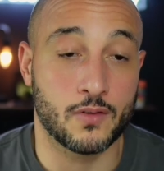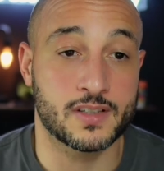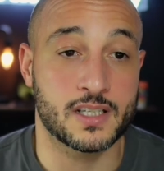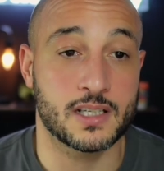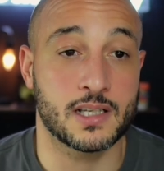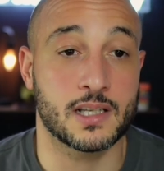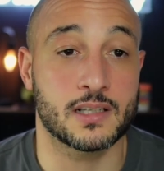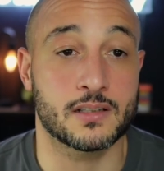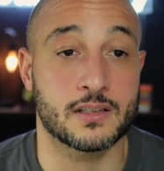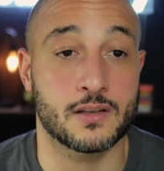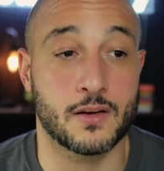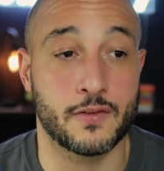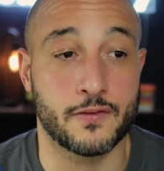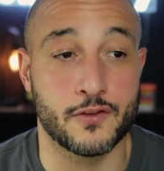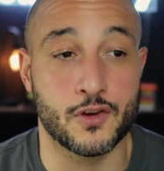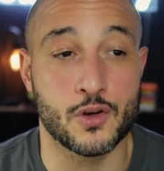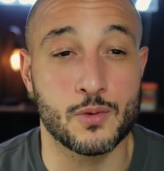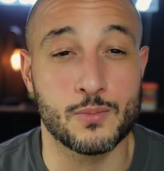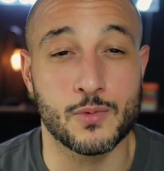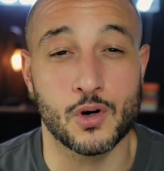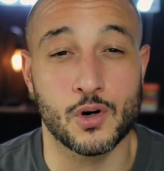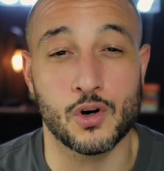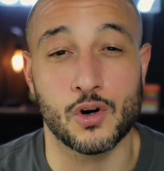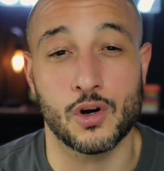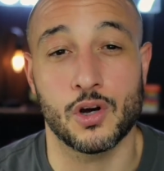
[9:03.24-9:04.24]
there's a few
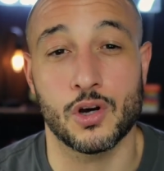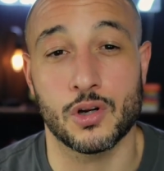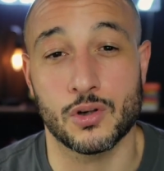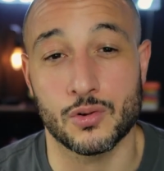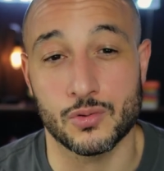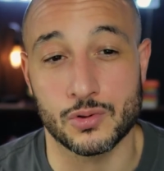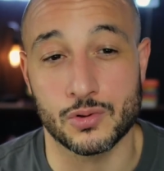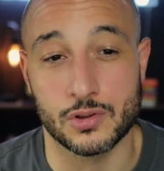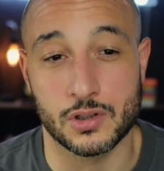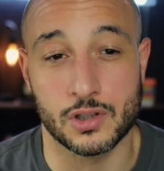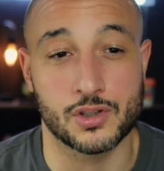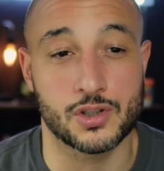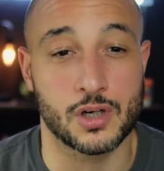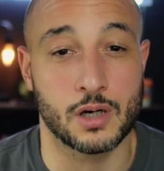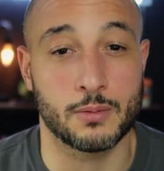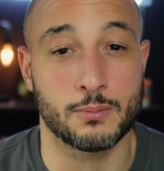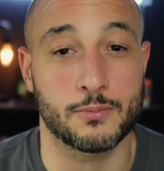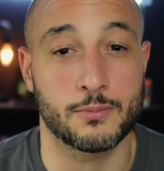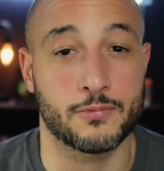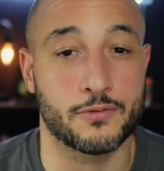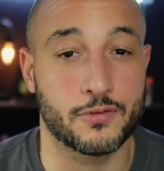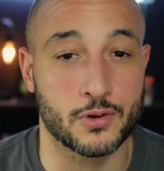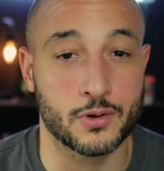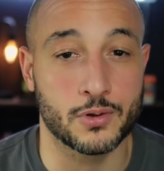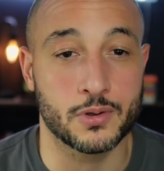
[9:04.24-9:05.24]
more hurdles to jump
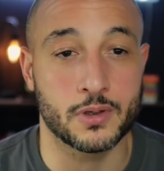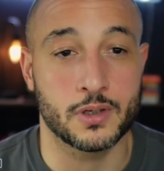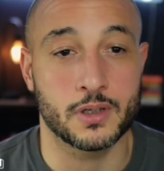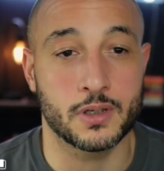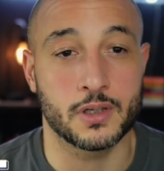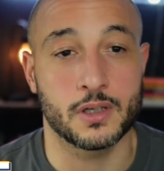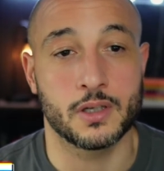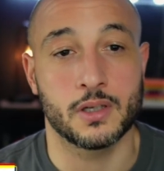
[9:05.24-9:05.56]
through.